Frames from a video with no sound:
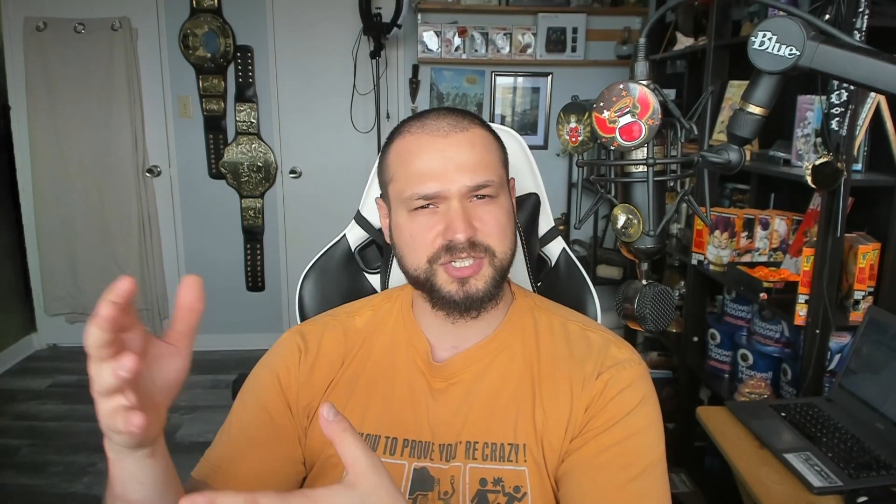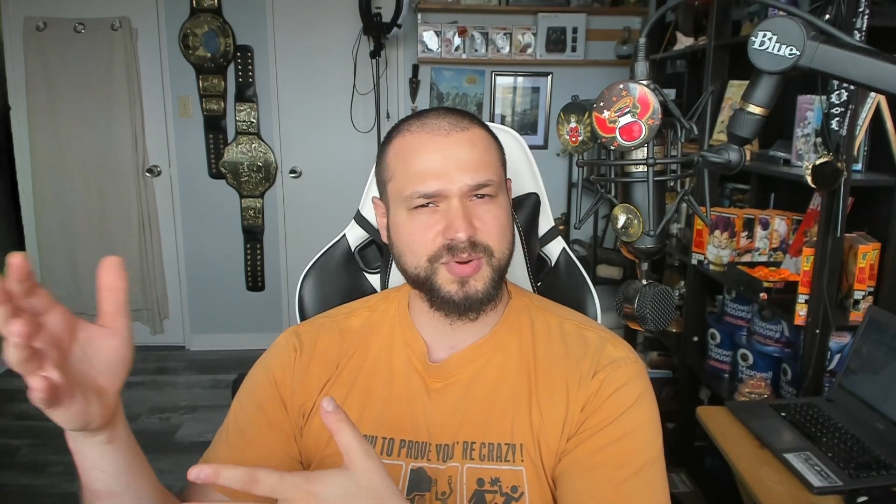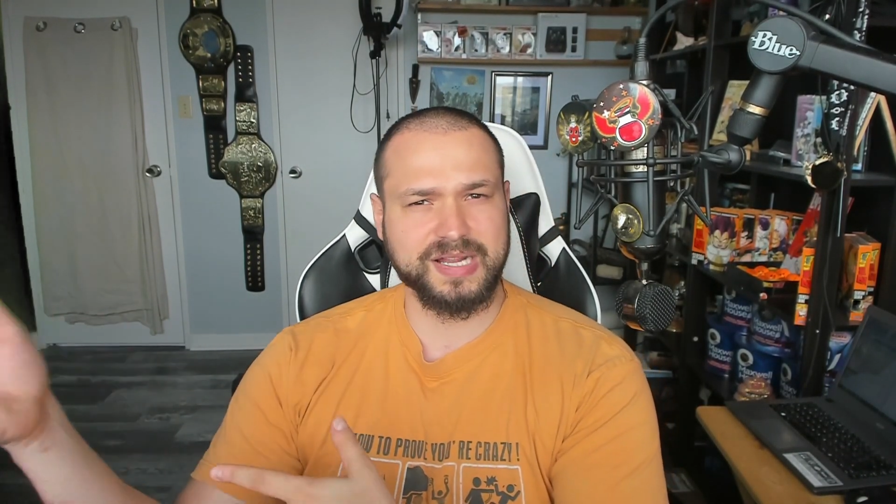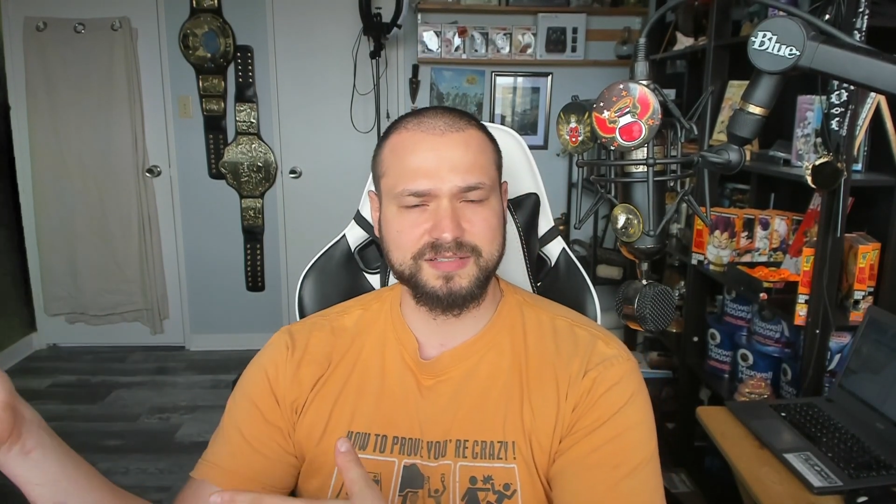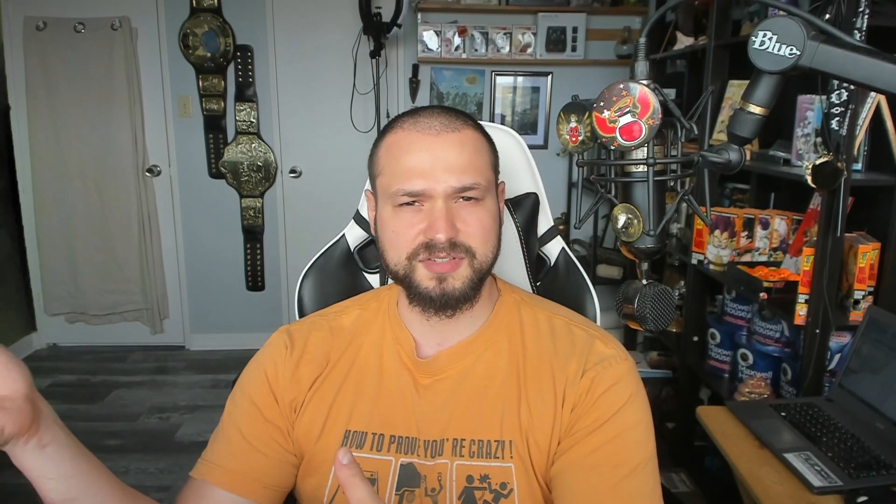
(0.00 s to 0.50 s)

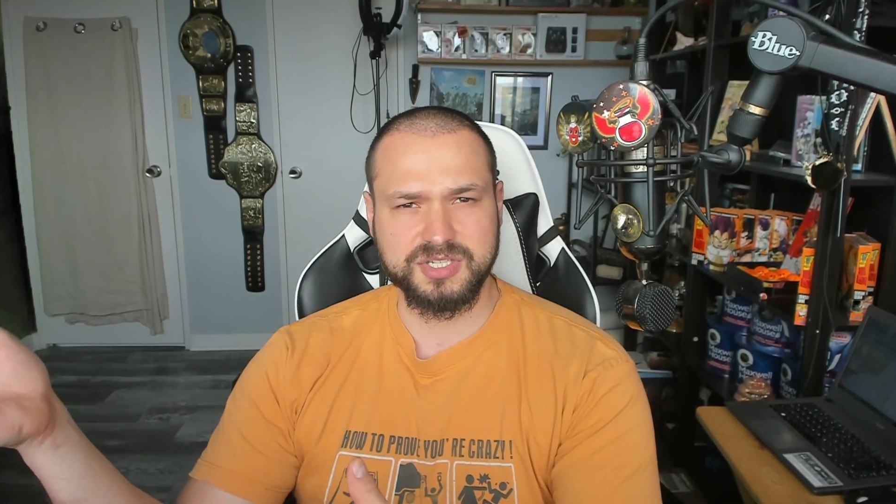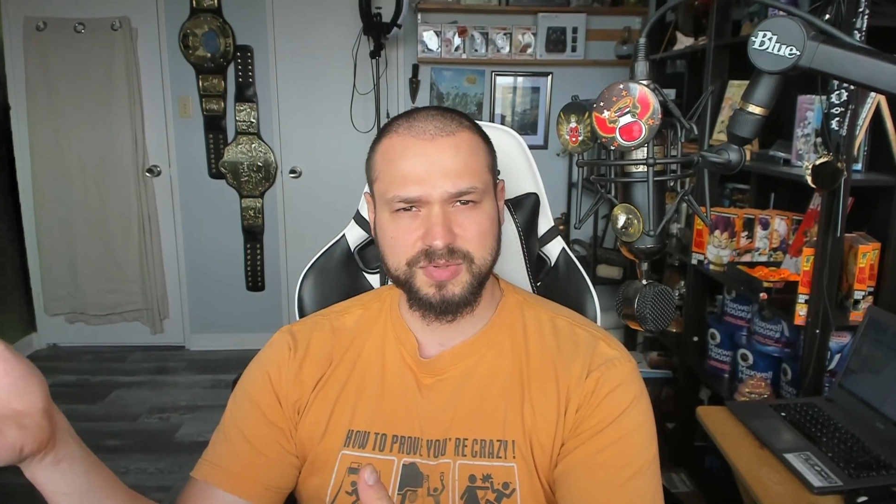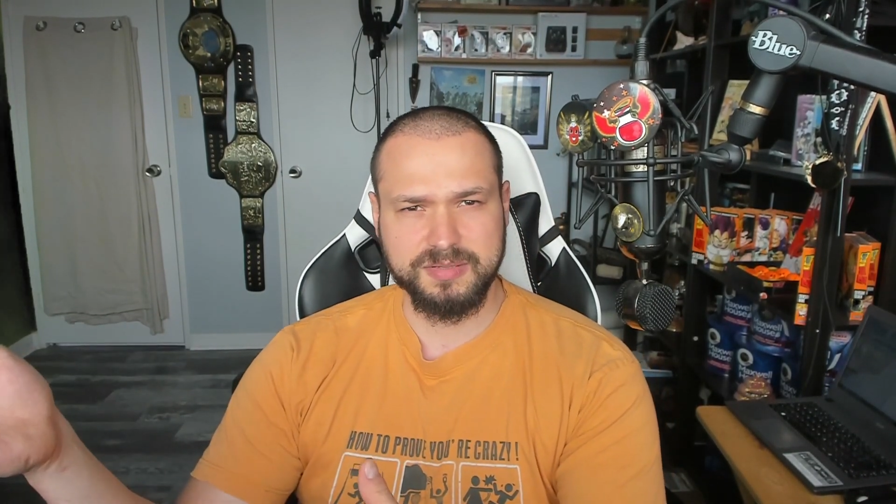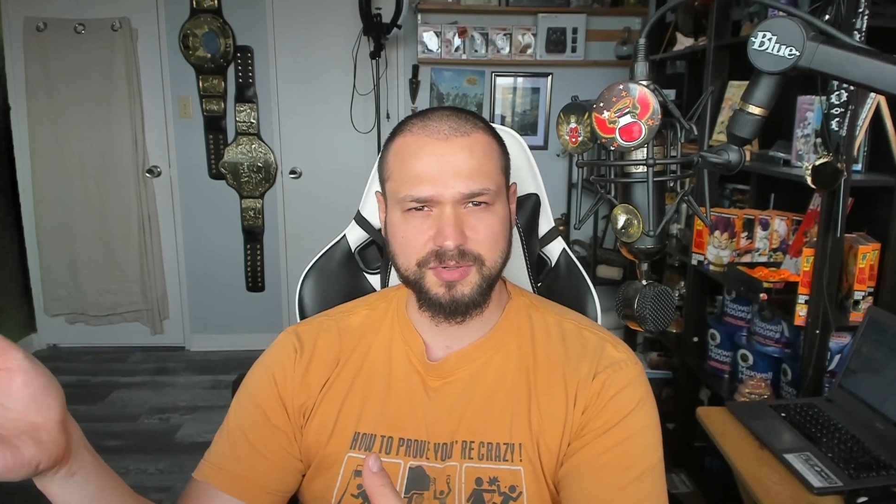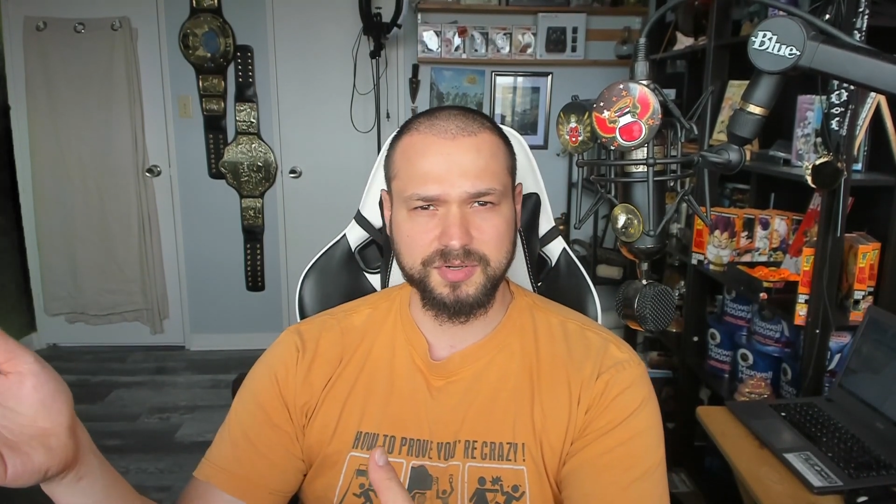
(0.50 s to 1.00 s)
interactive
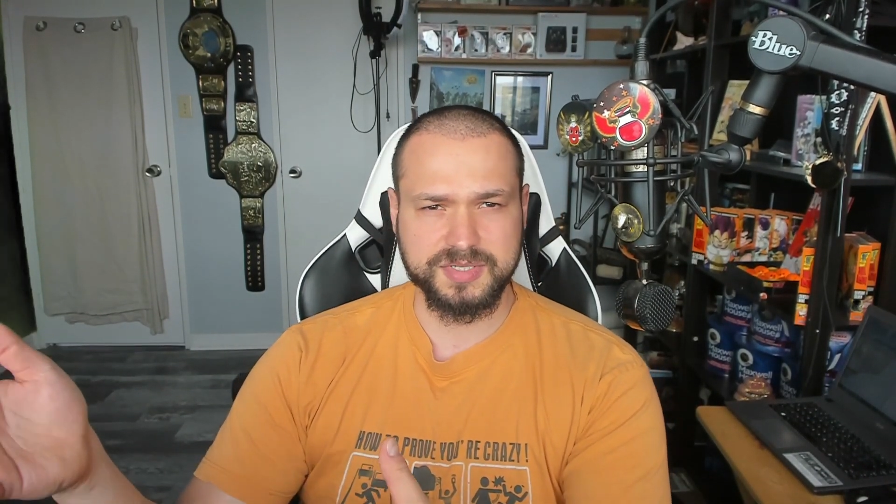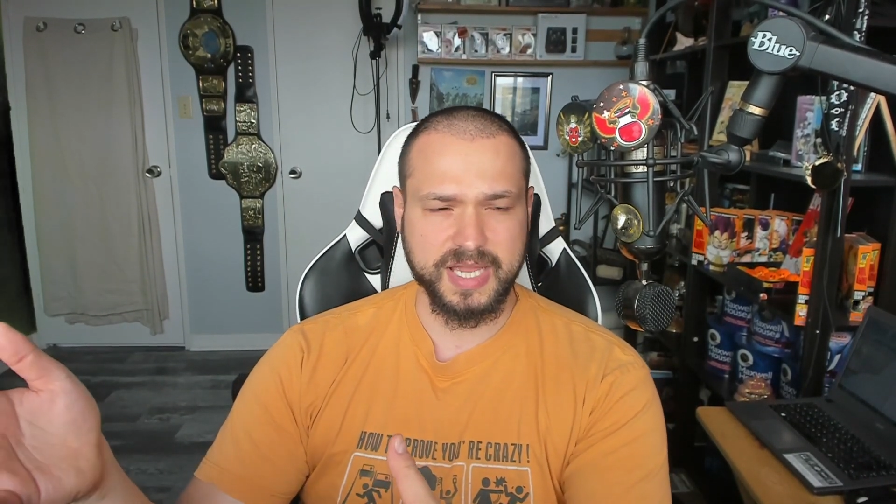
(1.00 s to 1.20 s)
streamers,